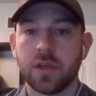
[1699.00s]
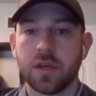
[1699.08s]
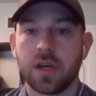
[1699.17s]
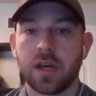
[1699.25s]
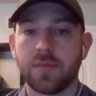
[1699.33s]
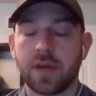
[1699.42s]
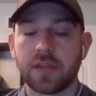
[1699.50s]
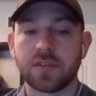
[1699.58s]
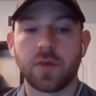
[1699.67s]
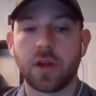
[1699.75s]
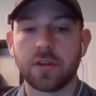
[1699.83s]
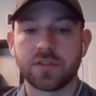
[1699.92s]
on
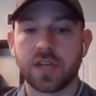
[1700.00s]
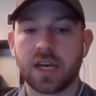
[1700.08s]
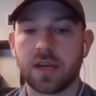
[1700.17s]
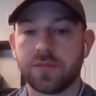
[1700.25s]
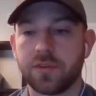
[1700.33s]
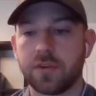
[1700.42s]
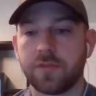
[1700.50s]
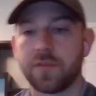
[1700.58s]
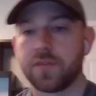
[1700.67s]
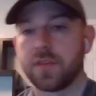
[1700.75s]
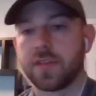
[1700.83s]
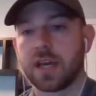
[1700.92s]
smaller jobs,
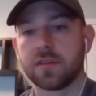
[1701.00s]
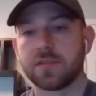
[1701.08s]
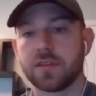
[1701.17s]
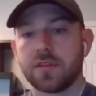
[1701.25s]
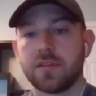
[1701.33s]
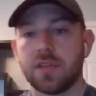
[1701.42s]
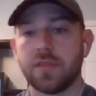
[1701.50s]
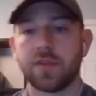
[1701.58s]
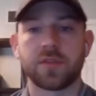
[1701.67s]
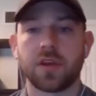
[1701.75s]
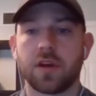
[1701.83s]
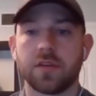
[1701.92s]
50,000, even
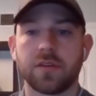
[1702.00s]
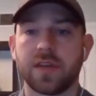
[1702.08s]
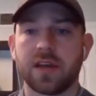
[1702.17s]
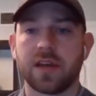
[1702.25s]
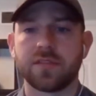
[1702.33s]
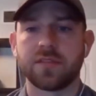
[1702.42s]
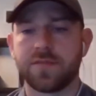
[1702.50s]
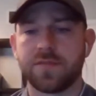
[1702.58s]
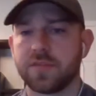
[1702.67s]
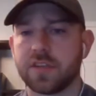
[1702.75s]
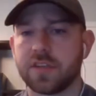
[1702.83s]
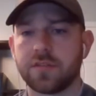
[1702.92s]
up to 100,000, if
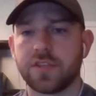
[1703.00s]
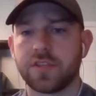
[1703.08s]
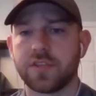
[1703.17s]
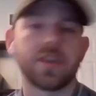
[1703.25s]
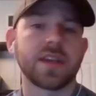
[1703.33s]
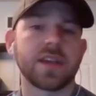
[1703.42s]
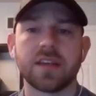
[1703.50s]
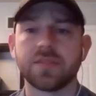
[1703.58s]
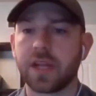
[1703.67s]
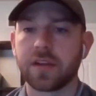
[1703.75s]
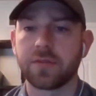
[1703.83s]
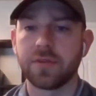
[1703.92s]
it's generally a
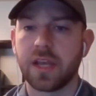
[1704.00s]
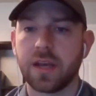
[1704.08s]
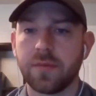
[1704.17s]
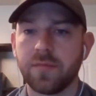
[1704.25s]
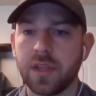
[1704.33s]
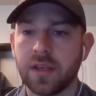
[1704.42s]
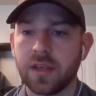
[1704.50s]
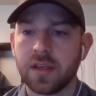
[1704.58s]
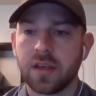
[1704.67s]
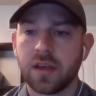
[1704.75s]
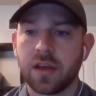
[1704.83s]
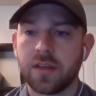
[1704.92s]
cosmetic rehab
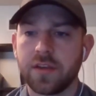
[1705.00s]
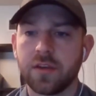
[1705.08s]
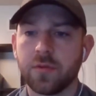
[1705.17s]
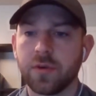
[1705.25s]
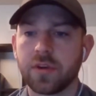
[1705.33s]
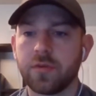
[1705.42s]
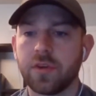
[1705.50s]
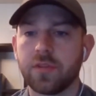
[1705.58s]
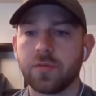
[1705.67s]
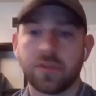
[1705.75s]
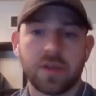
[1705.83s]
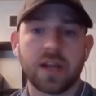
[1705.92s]
that you're working
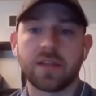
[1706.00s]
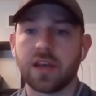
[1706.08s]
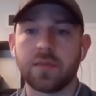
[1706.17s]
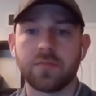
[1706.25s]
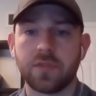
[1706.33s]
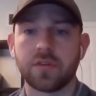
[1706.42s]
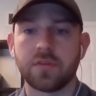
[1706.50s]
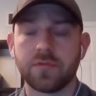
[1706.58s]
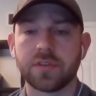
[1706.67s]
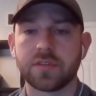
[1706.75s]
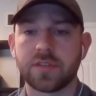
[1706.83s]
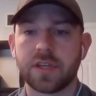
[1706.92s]
with, which a lot of time, in
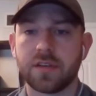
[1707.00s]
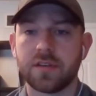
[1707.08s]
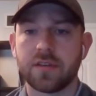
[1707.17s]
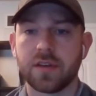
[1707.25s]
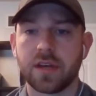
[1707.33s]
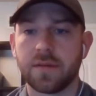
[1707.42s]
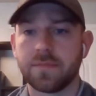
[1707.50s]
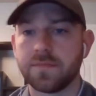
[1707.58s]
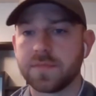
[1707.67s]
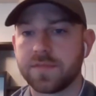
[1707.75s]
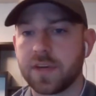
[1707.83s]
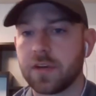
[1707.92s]
real estate
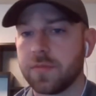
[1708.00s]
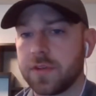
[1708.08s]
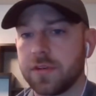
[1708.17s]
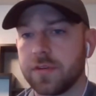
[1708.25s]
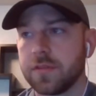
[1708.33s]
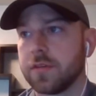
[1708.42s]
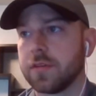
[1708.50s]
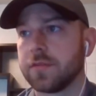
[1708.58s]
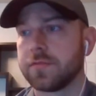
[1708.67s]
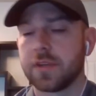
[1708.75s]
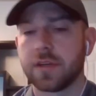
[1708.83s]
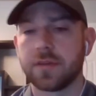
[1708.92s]
development
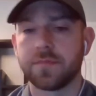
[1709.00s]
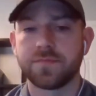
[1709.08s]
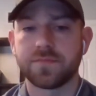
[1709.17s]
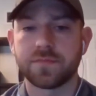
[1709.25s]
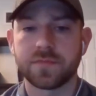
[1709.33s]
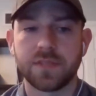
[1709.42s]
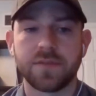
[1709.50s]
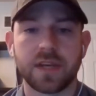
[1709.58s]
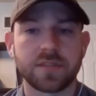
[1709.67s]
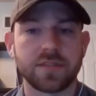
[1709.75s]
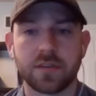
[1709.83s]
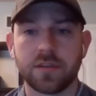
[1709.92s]
or
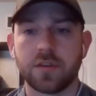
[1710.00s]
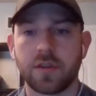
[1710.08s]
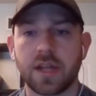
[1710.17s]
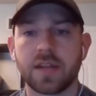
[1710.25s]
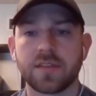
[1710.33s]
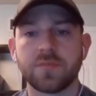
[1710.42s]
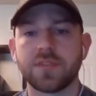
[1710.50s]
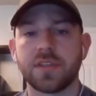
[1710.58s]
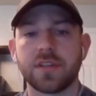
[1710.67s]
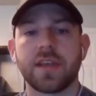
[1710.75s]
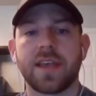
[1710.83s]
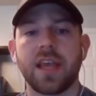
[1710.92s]
investing, a lot of times
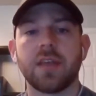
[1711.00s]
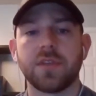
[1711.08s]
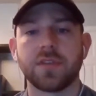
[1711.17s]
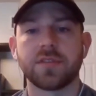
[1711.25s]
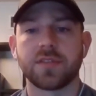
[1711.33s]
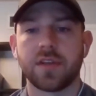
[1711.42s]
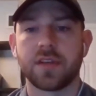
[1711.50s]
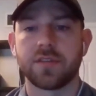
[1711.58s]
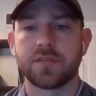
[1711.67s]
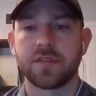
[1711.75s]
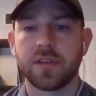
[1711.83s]
it can be just a nice